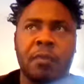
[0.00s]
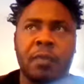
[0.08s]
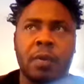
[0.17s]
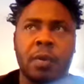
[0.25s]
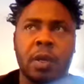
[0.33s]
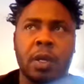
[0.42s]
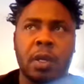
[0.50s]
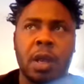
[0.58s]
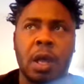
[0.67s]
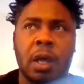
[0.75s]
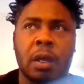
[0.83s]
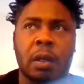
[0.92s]
if you could
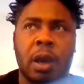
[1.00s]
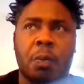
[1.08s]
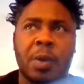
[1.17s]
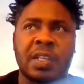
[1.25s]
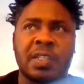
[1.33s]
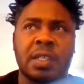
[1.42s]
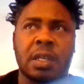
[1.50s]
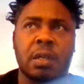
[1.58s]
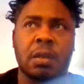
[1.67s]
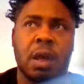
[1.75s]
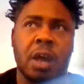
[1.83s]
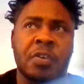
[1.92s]
help us
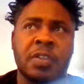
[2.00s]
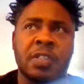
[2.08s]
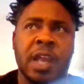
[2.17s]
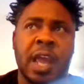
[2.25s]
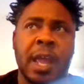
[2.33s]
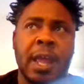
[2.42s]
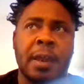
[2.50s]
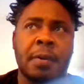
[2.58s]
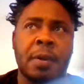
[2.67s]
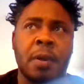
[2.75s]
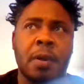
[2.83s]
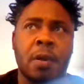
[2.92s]

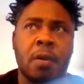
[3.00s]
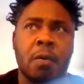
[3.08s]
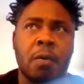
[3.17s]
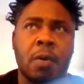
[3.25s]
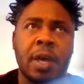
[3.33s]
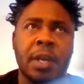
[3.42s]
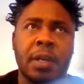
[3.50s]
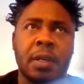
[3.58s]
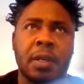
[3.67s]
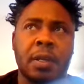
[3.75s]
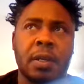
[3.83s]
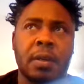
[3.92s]
understand what
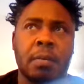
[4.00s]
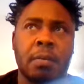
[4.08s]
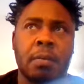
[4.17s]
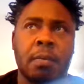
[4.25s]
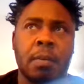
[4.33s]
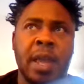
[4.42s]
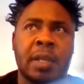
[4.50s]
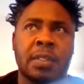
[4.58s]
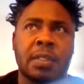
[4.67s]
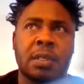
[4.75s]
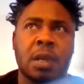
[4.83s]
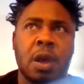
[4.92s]

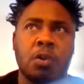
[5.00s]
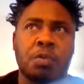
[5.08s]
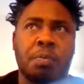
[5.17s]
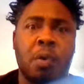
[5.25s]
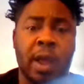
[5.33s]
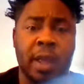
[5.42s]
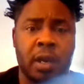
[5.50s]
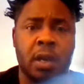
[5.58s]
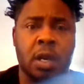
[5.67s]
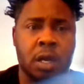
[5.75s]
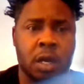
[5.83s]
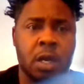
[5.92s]
makes Coach
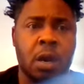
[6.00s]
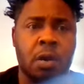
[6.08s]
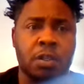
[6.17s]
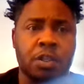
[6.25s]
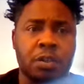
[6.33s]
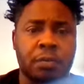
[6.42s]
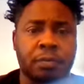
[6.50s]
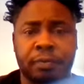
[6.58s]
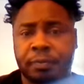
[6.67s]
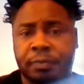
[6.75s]
Boynton a good coach.